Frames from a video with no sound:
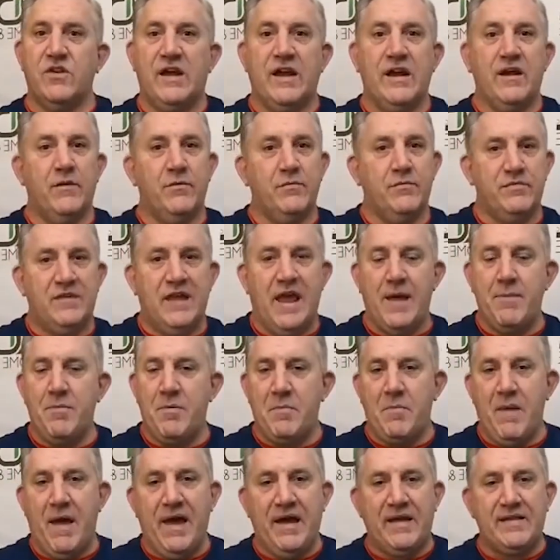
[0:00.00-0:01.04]
So you got to
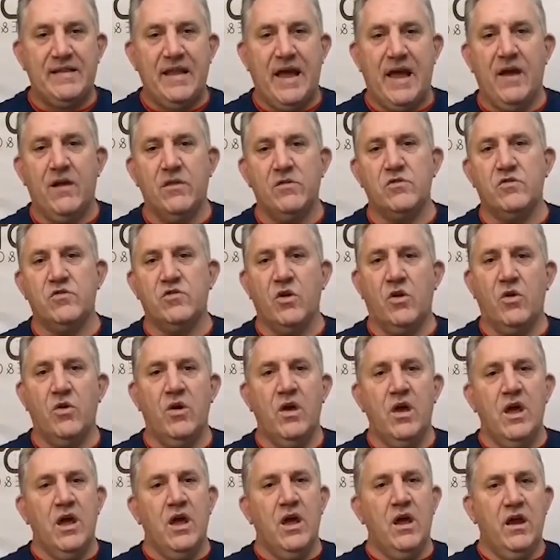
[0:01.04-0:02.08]
tape it back down
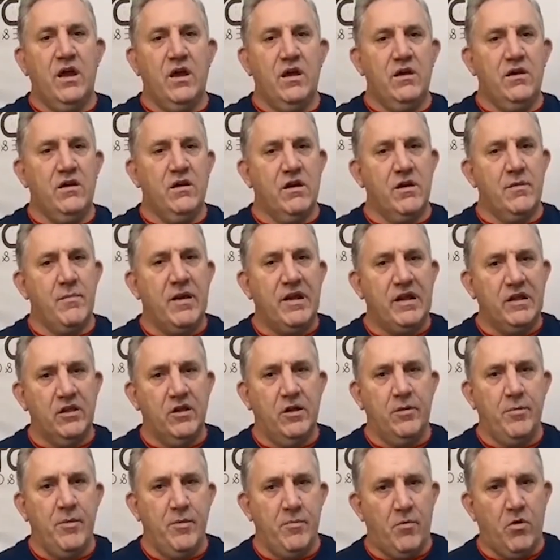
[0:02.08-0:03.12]
so you're going to make a
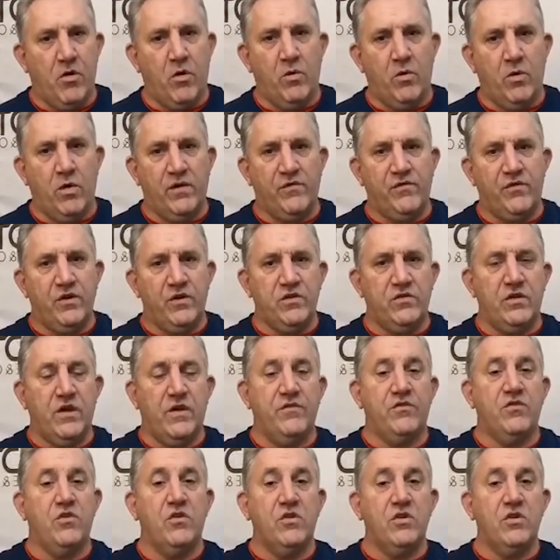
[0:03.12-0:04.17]
little bit more work for yourself.